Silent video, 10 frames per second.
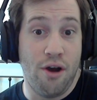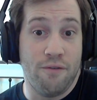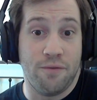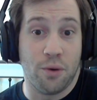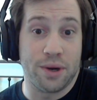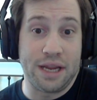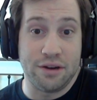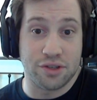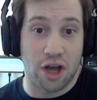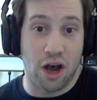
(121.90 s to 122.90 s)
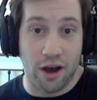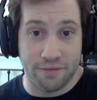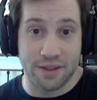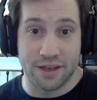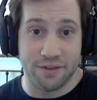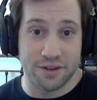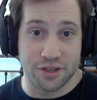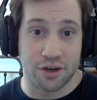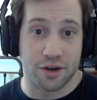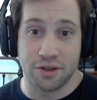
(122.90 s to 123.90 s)
for Gears off the
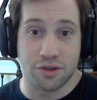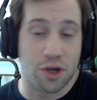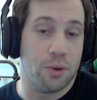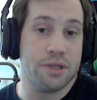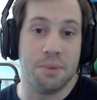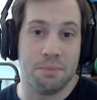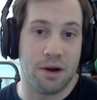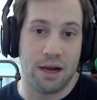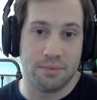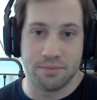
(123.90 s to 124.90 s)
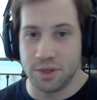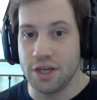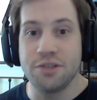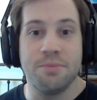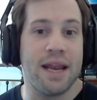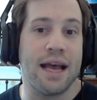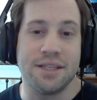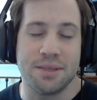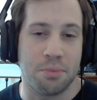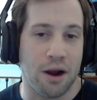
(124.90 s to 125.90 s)
start. There's always been problems. Judgment had
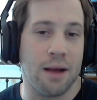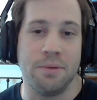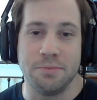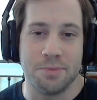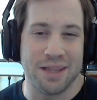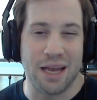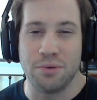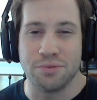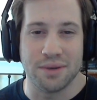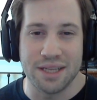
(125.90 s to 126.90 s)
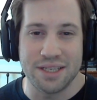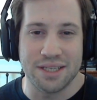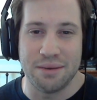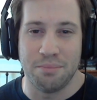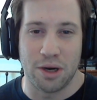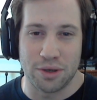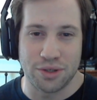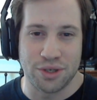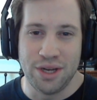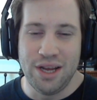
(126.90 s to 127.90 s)
problems, but that was released in
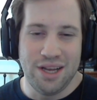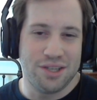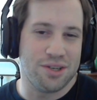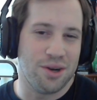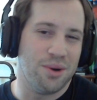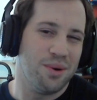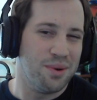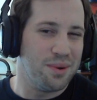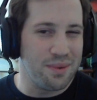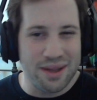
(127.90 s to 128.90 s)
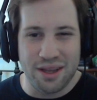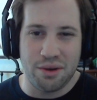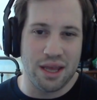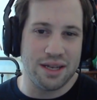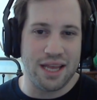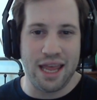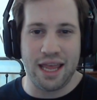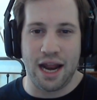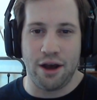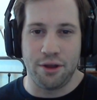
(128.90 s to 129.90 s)
March. So you can take
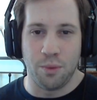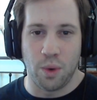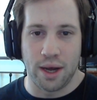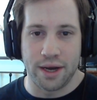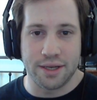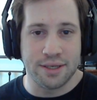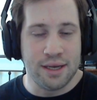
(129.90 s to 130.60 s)
it how you want it.